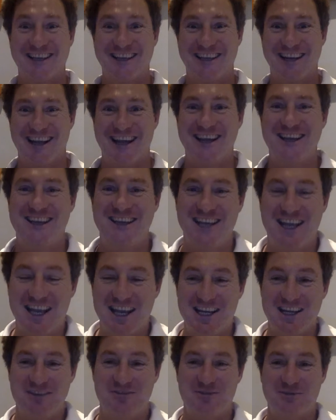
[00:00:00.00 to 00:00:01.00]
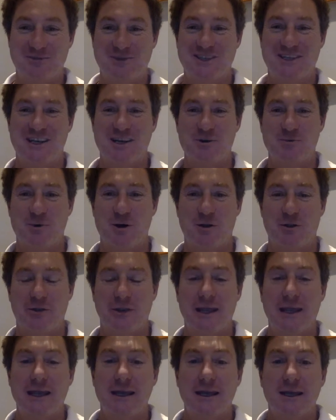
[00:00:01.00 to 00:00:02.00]
G'day, Andy from Single Malt.
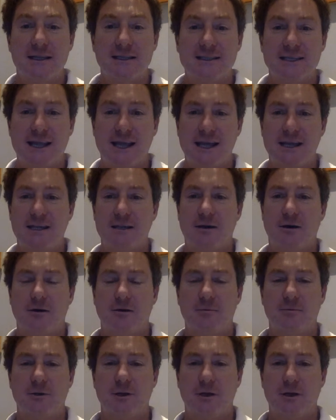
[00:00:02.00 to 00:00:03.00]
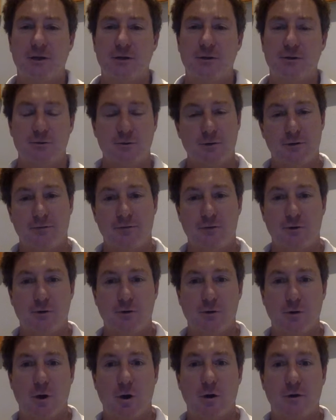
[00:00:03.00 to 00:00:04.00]
Today I'm going to do a
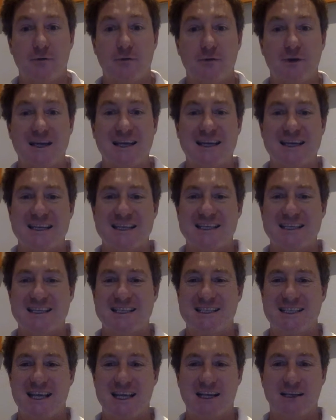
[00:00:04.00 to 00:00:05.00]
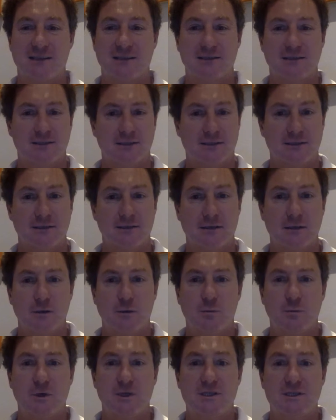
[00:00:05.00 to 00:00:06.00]
review of Singleton,
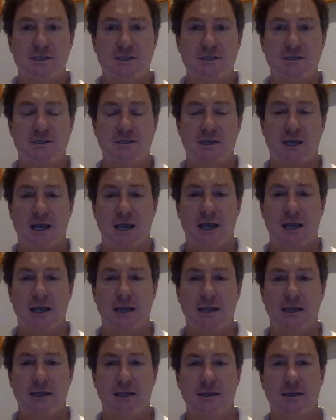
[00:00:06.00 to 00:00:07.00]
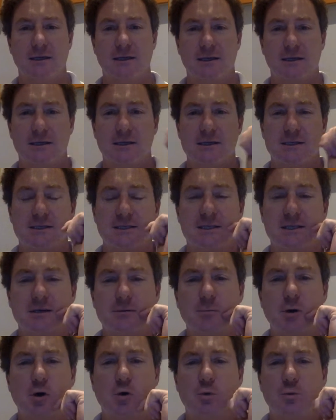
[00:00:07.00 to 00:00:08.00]
which is a single
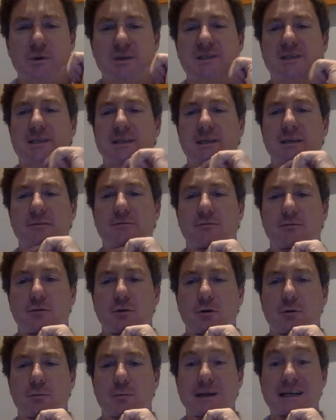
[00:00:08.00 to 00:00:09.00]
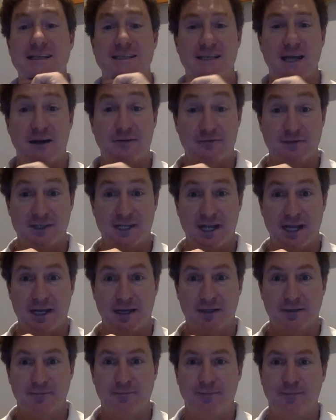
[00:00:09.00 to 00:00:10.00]
malt whiskey from
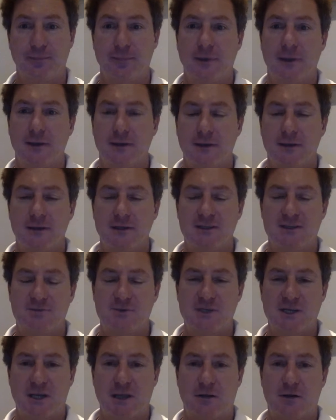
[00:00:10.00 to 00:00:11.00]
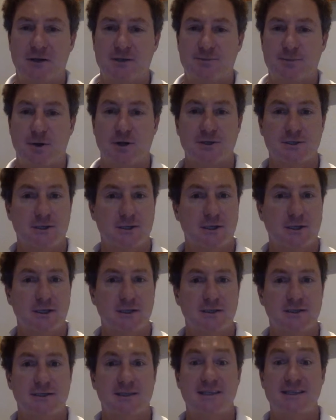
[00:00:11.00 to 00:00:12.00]
Dufftown. This particular expression
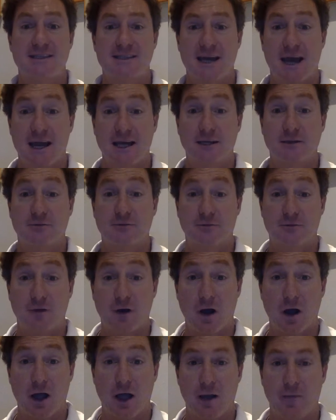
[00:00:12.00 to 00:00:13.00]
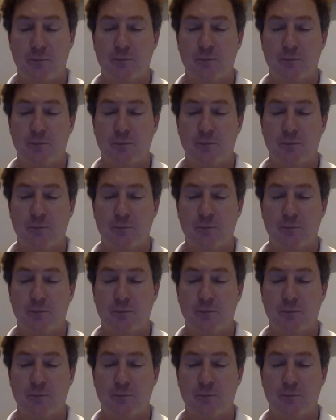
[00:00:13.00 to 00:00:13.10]
is the Tailfire,